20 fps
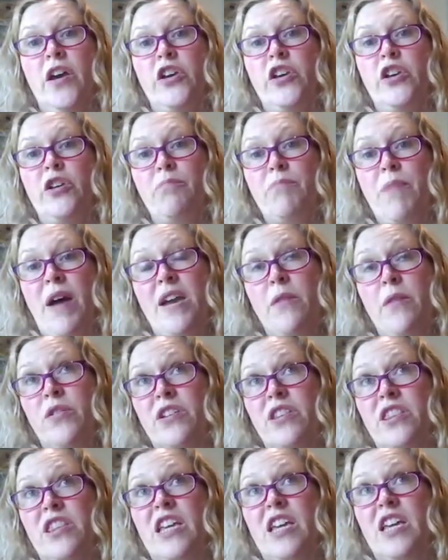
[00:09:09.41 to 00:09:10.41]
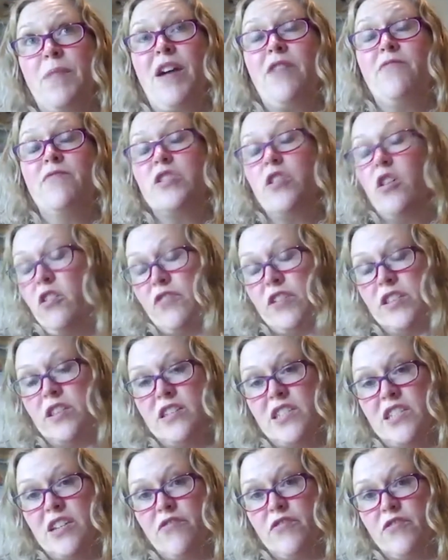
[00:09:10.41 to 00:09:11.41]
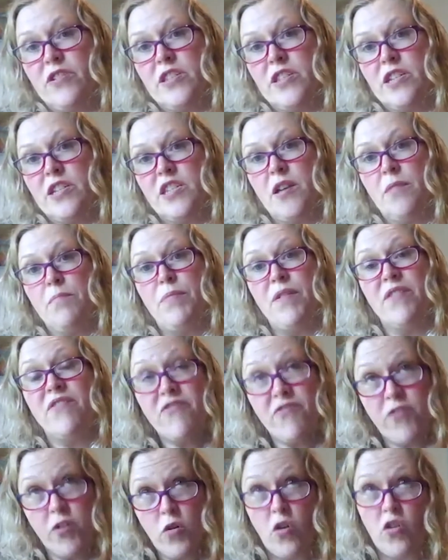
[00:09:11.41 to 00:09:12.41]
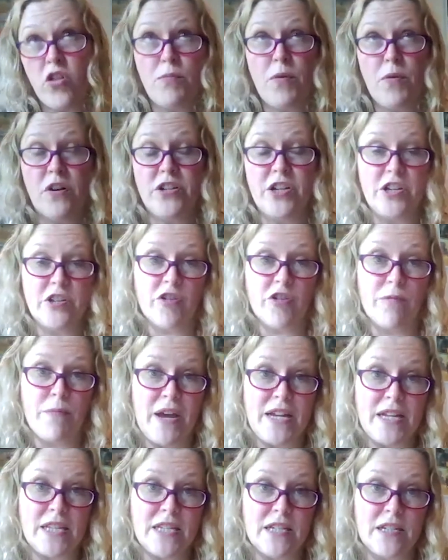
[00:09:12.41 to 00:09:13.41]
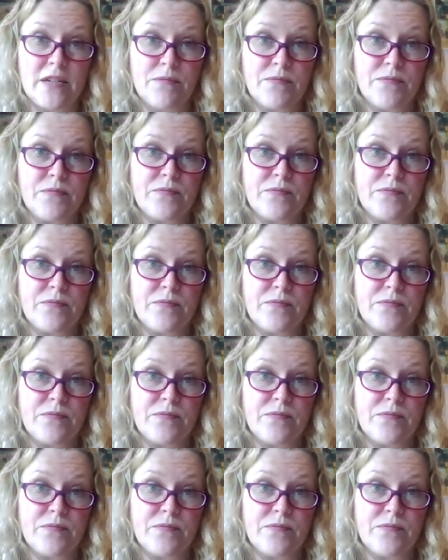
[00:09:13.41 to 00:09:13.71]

you may want to think about resolving those differences before the body is cremated.